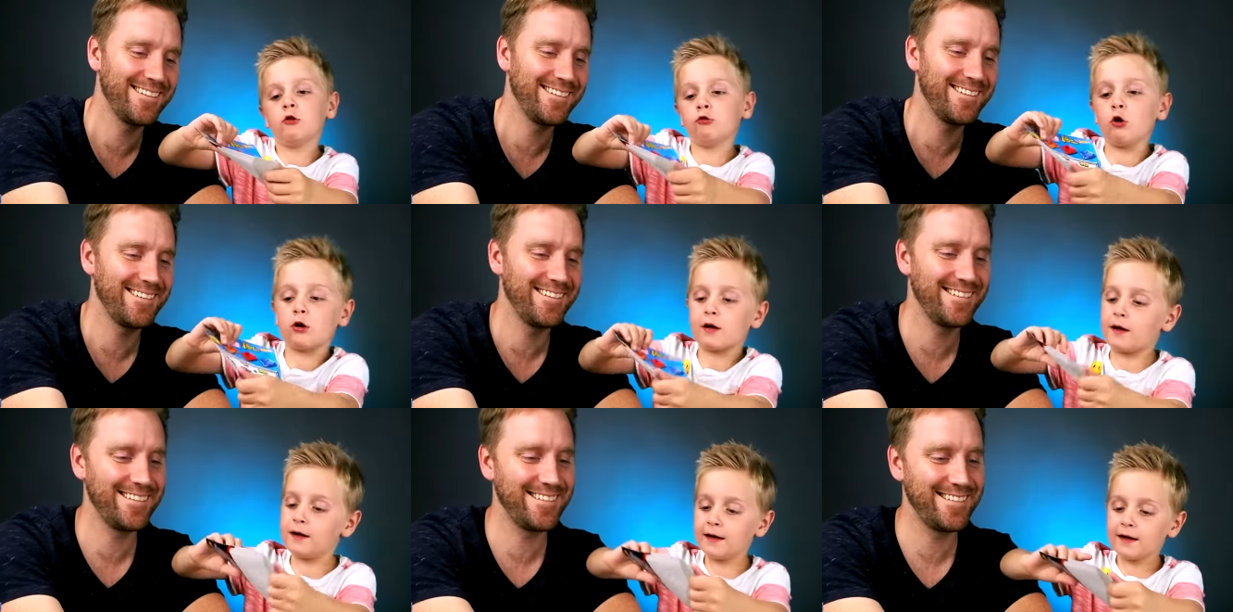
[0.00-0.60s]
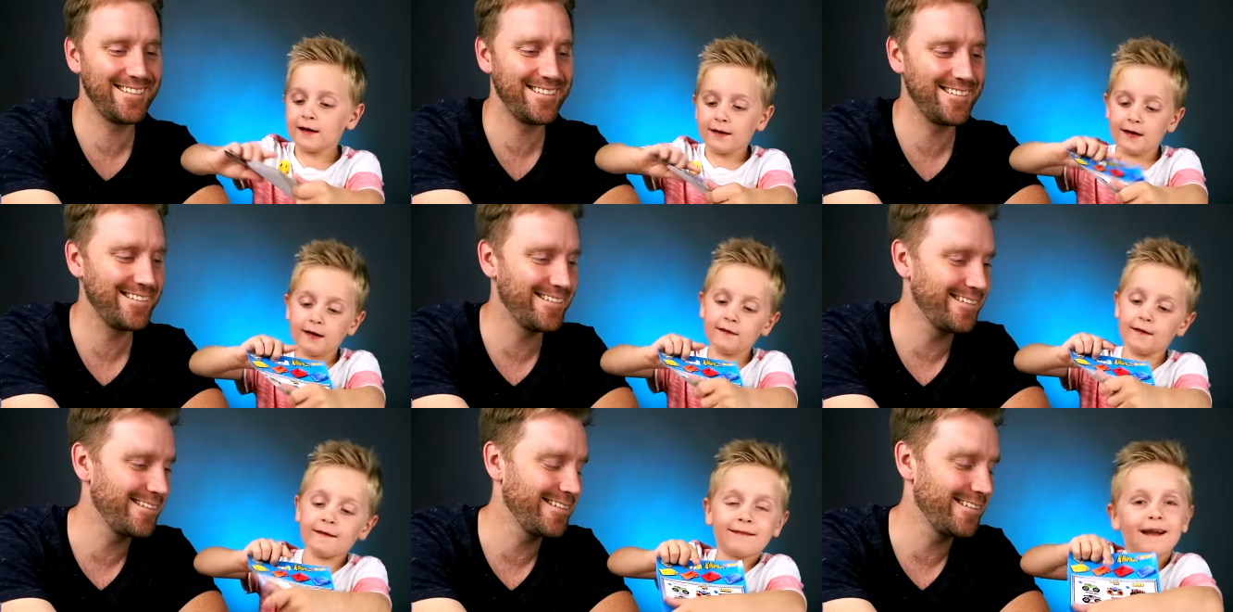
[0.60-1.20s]
Speaker 1: Look,
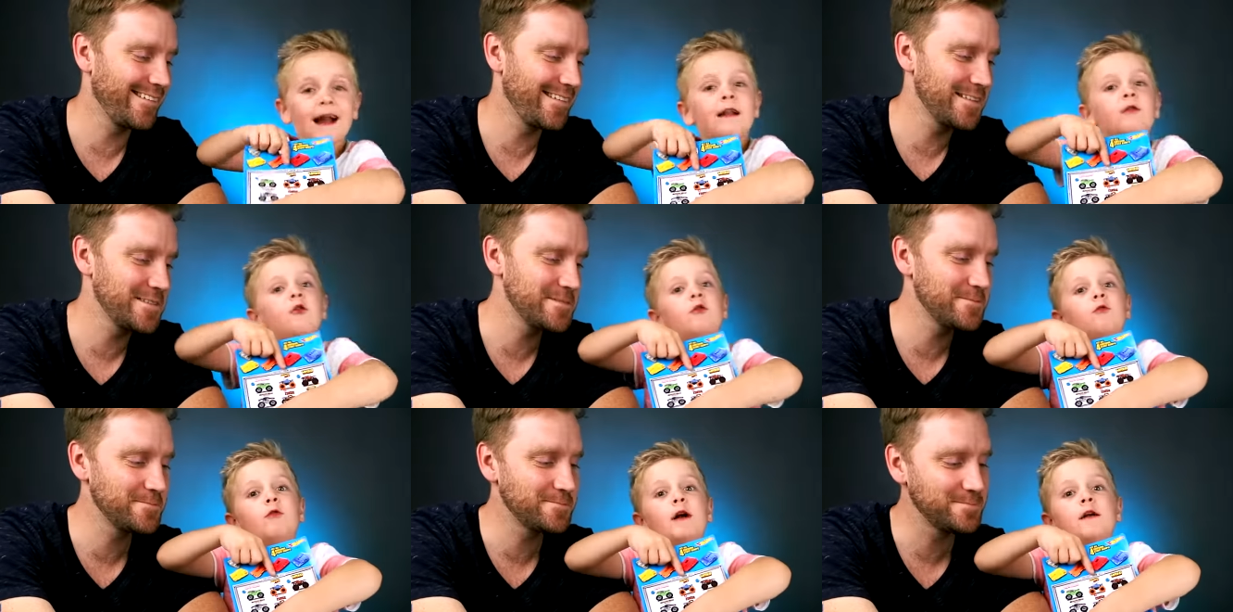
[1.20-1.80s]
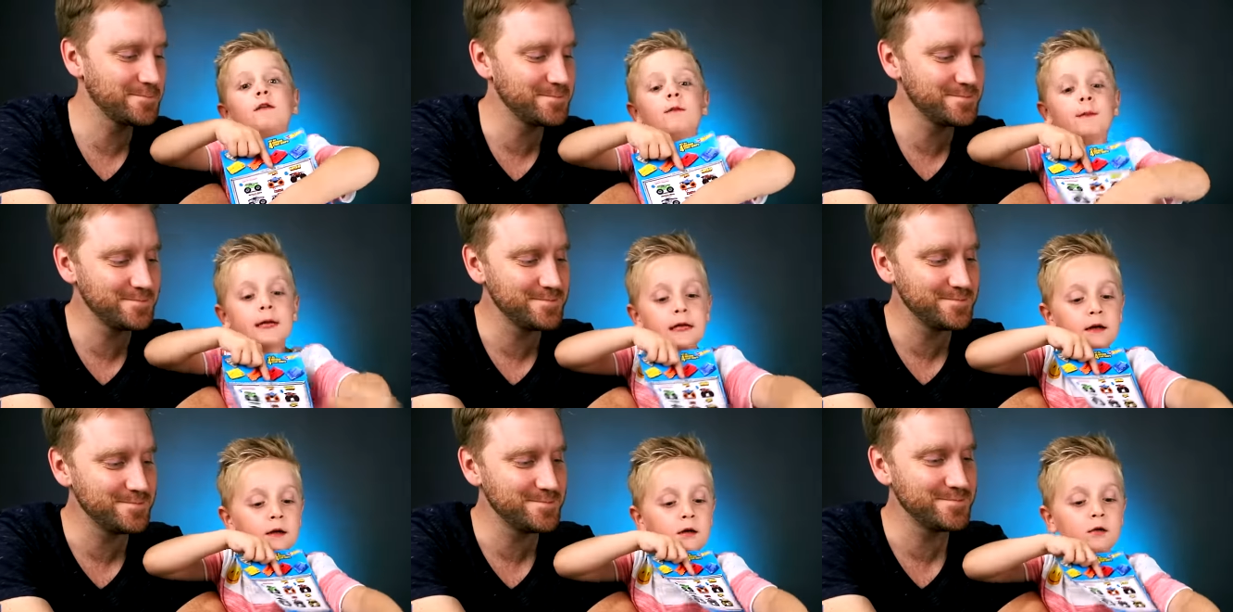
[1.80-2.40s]
does that look red to
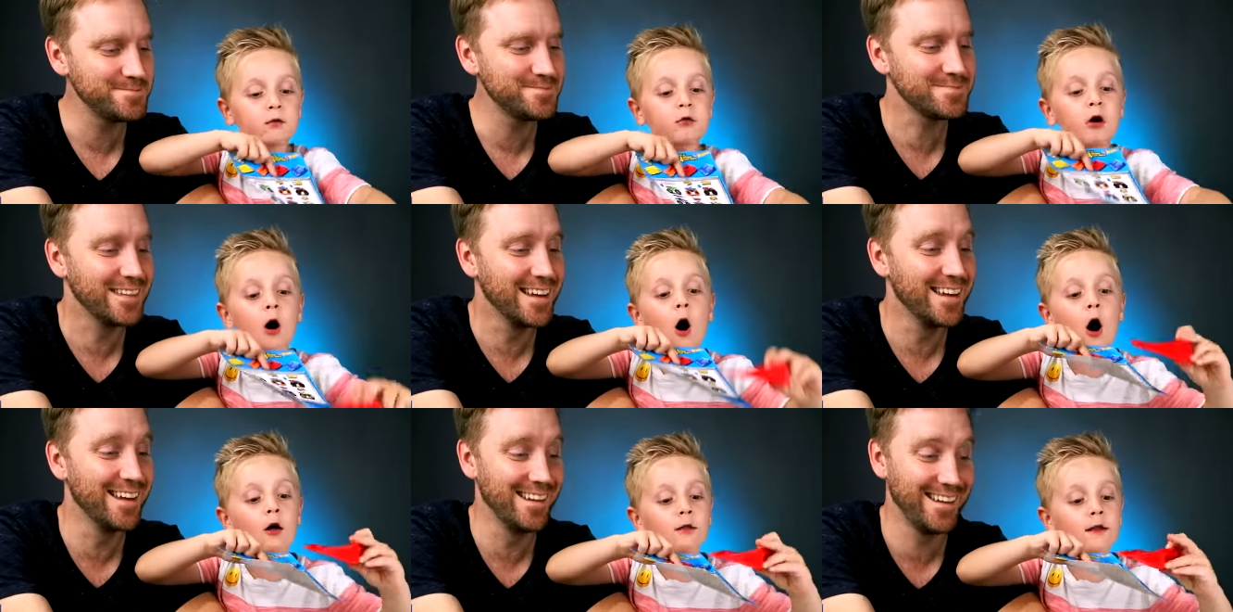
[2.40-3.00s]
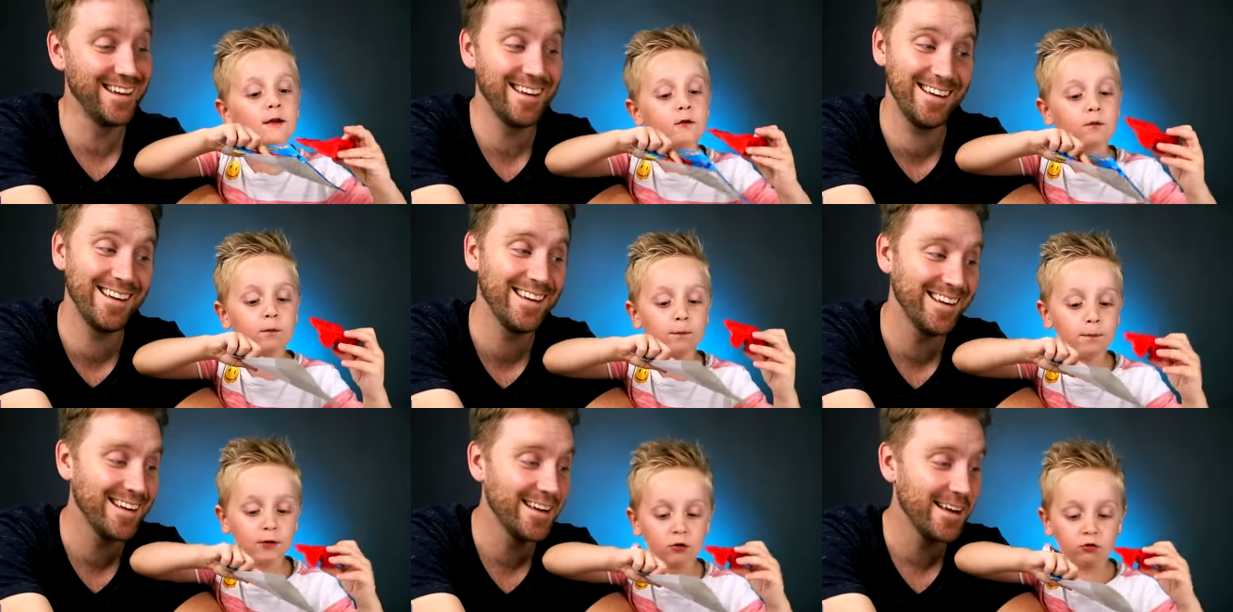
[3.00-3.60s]
me on
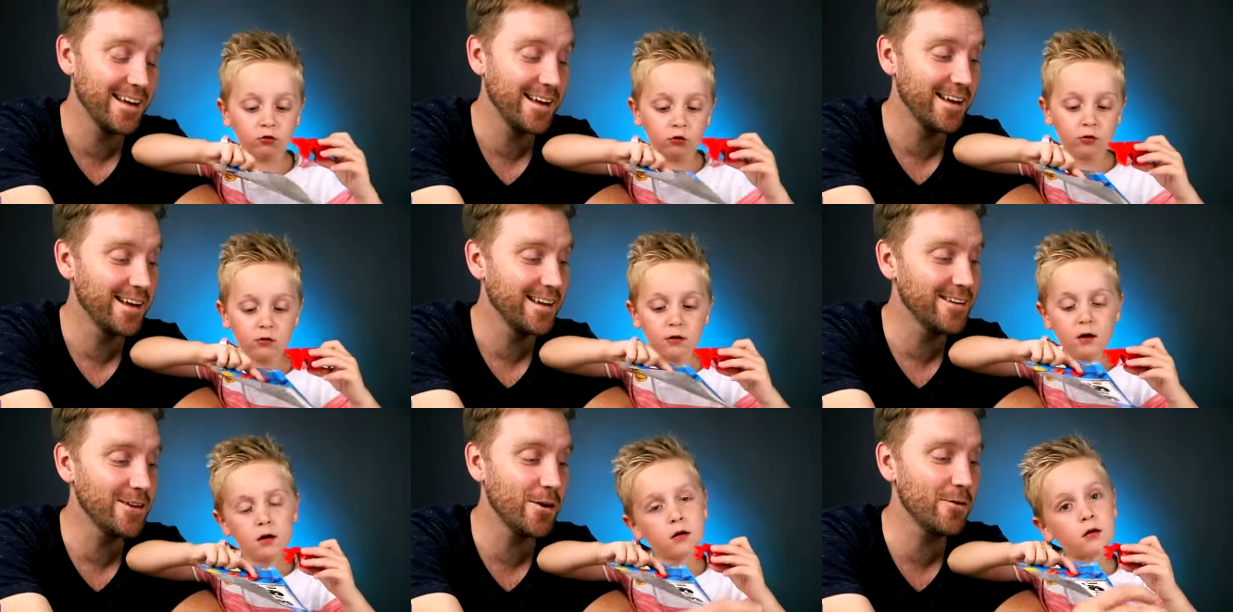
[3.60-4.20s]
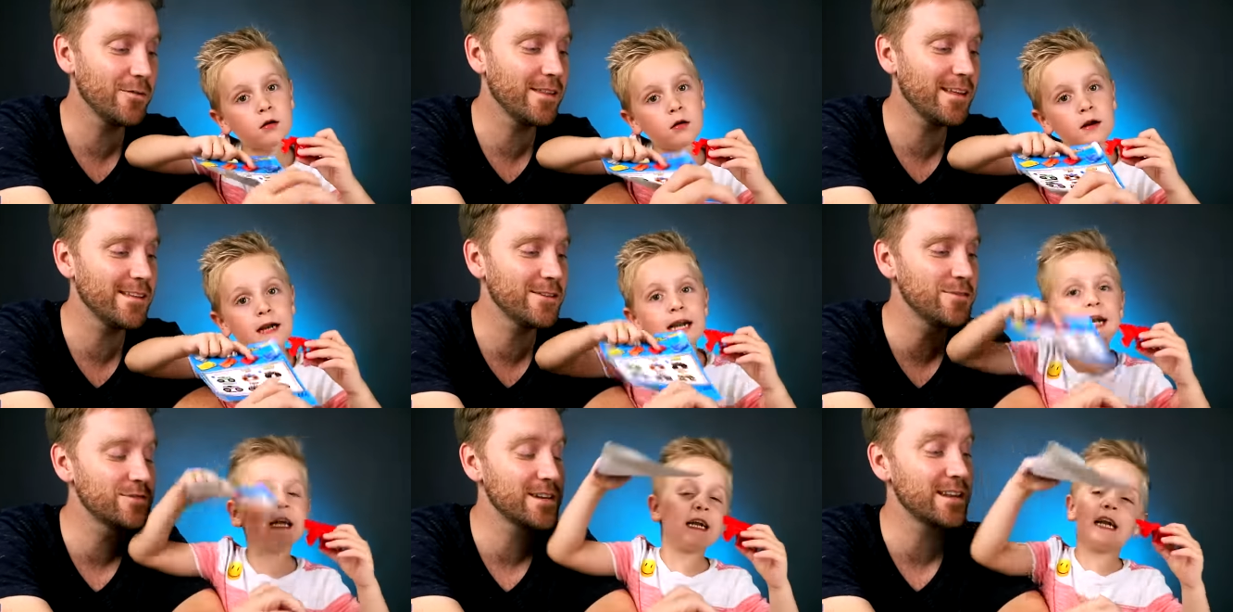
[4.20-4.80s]
this picture?
Speaker 2: No,
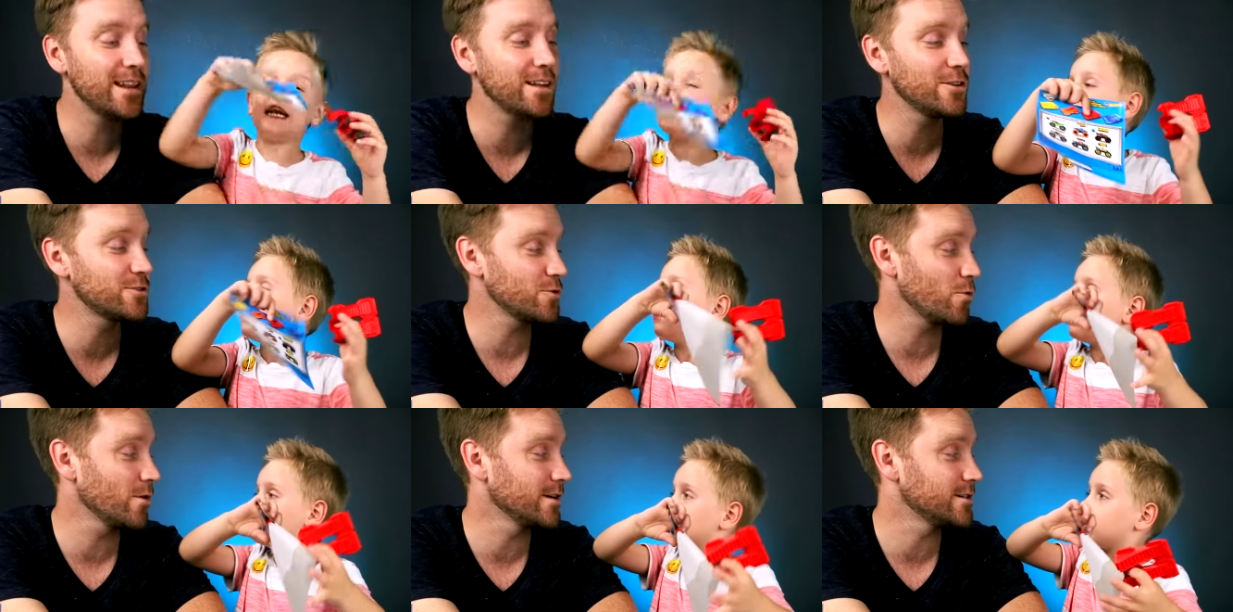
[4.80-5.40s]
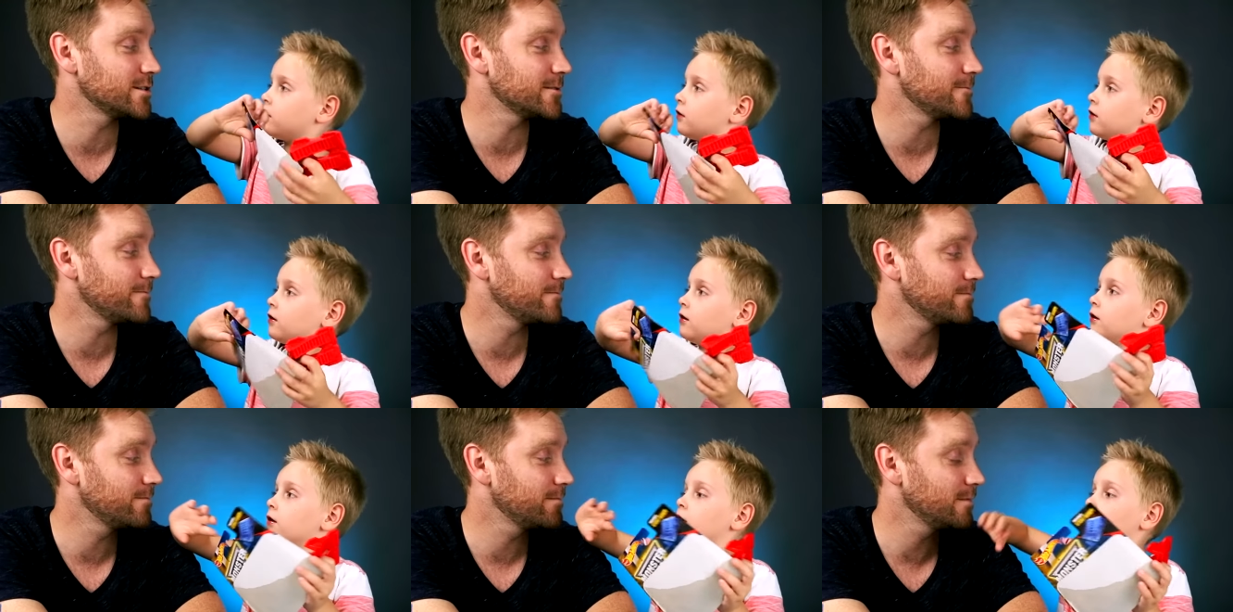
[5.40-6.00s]
that you said that looks orange.
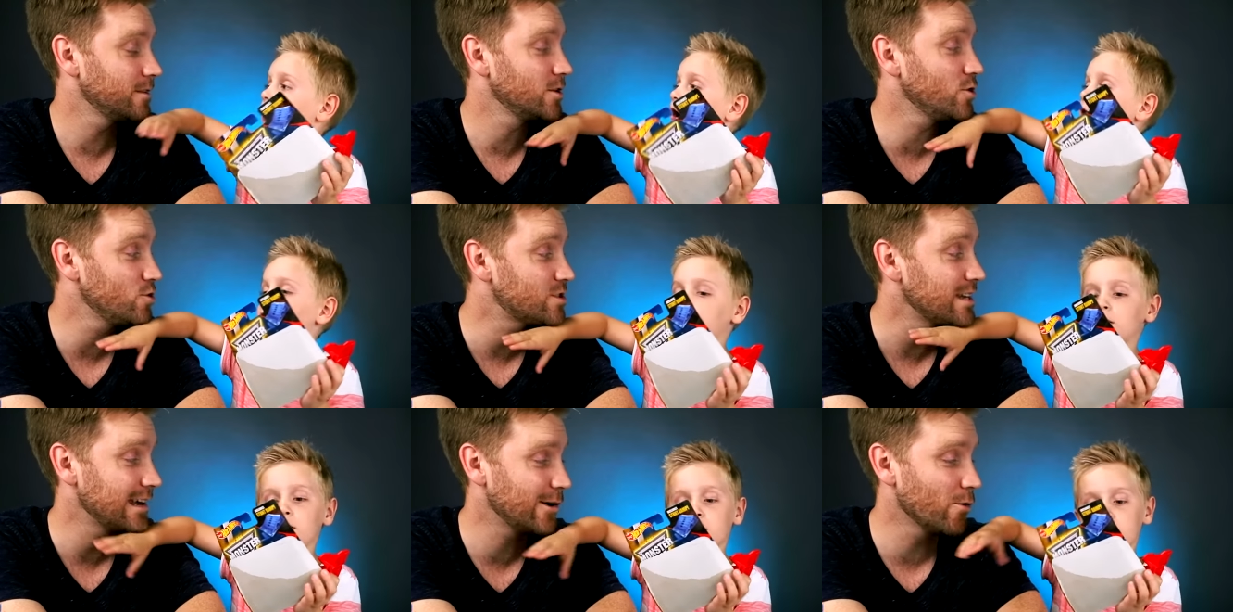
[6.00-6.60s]
You say